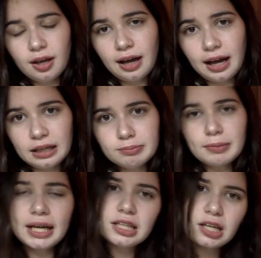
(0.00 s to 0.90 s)
I
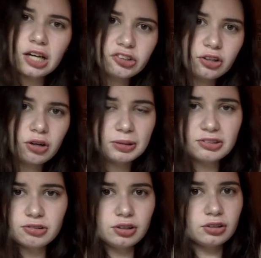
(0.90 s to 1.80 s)
might actually go
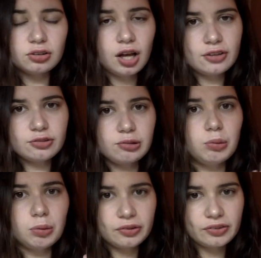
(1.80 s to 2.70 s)
into either law
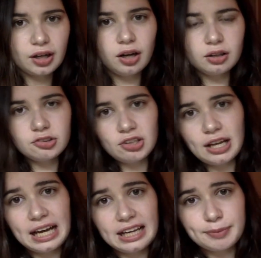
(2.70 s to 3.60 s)
school or psychology
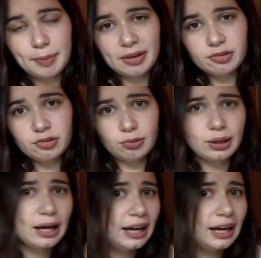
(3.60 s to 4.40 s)
as my master's degree.